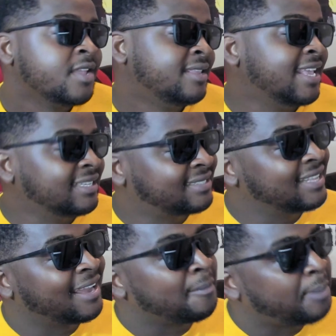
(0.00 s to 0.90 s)
This
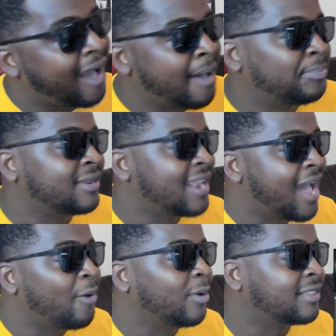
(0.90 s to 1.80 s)
nigga popping
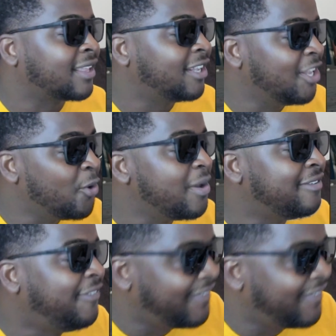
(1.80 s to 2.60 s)
out with the Louis.